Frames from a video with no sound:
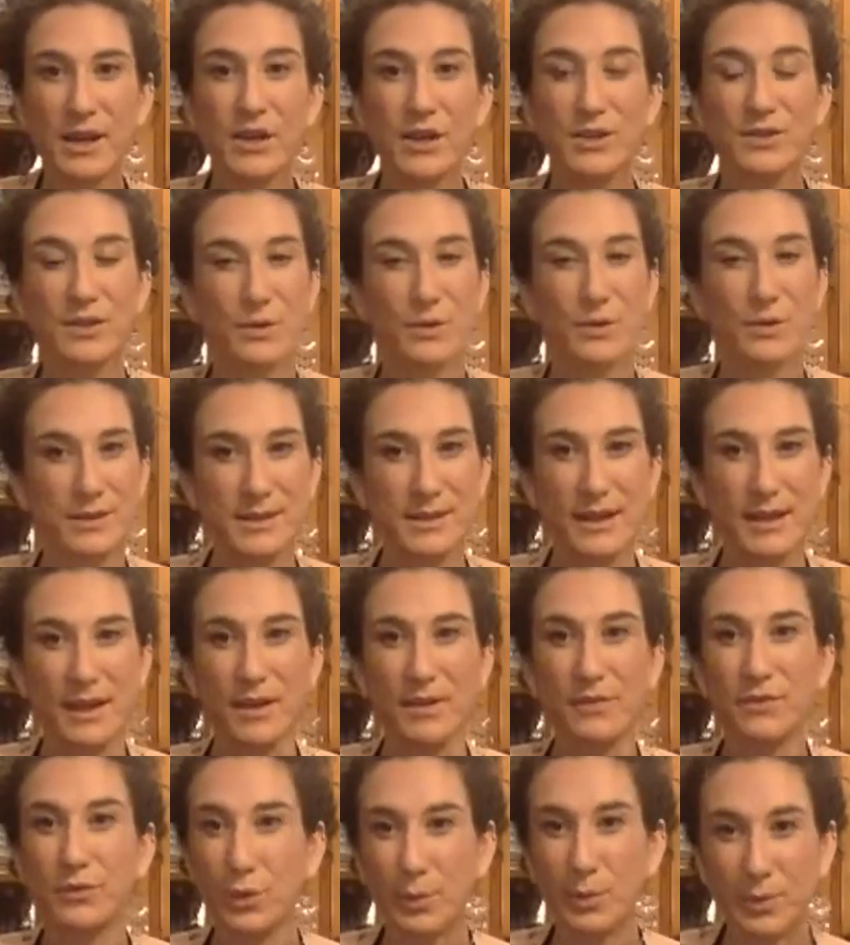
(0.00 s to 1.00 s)
So it's like
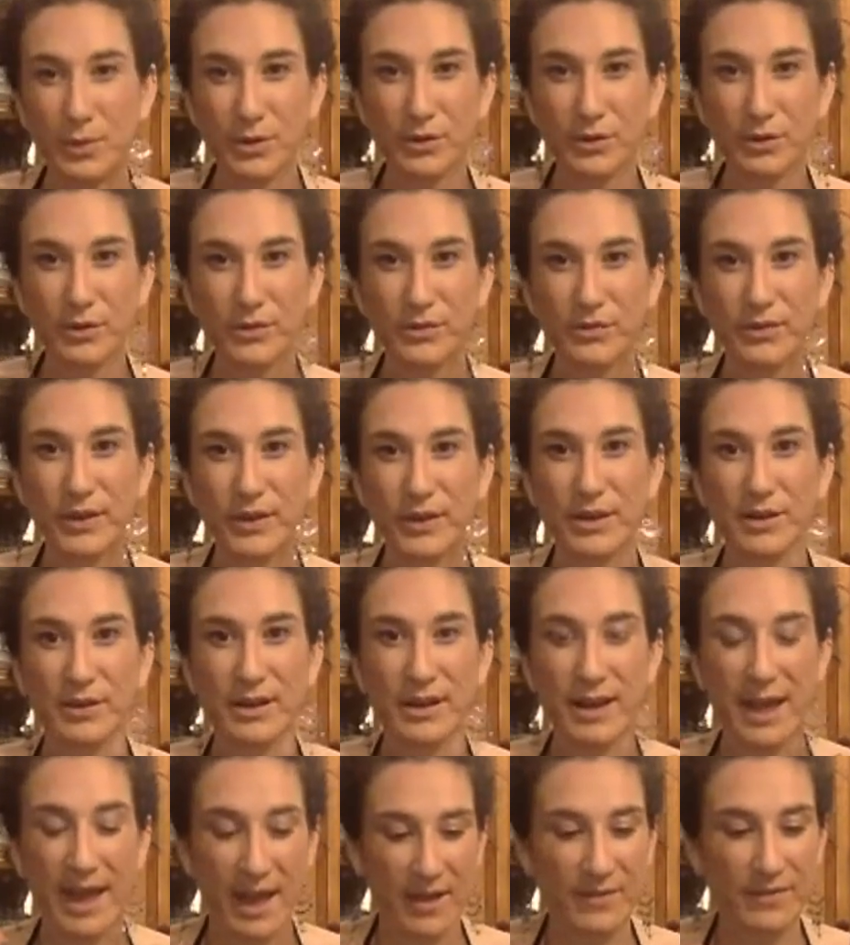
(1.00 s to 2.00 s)
foolproof, and you're going
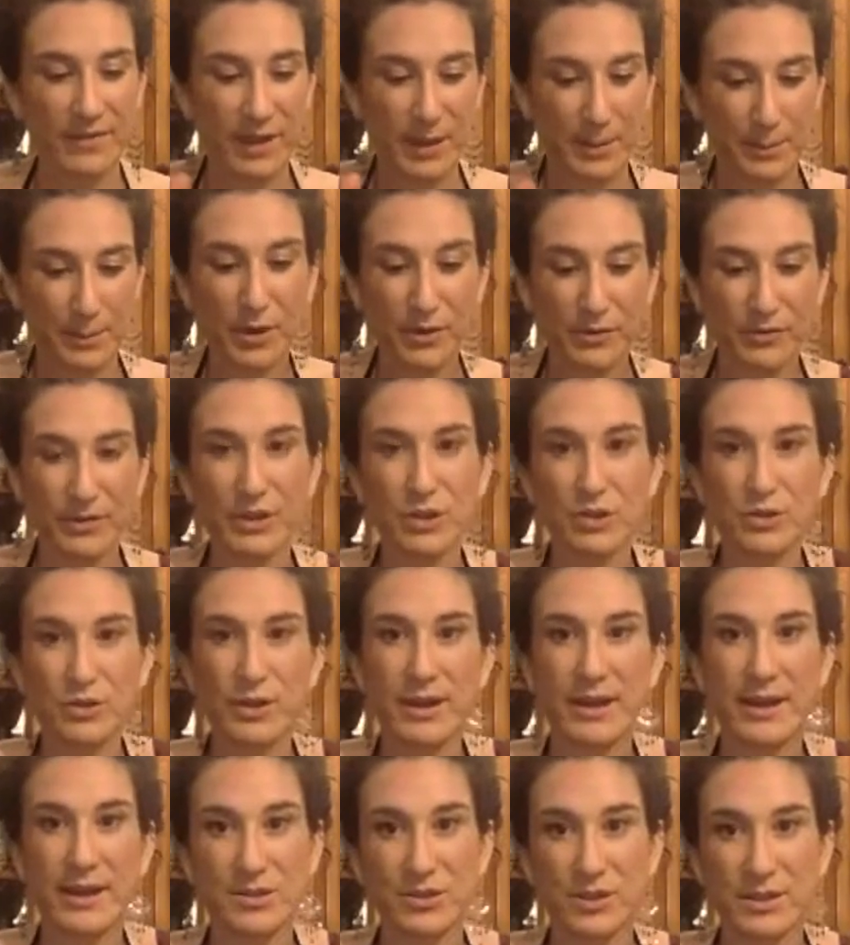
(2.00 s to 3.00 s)
to have like perfect
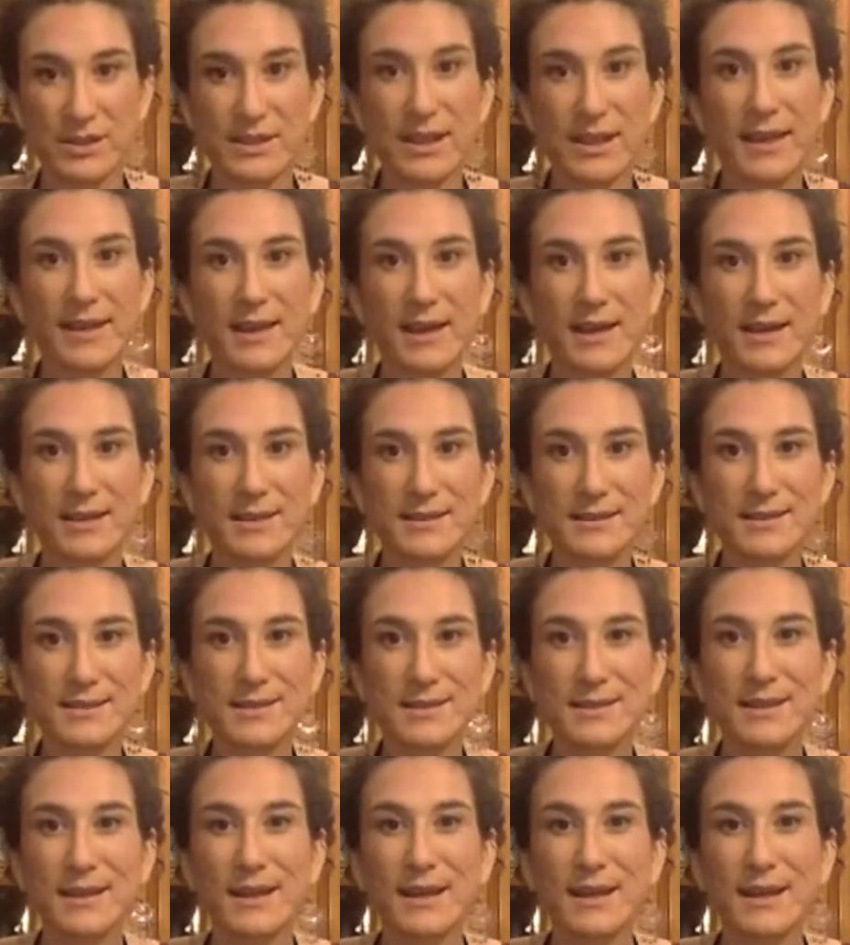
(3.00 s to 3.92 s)
trays just like this.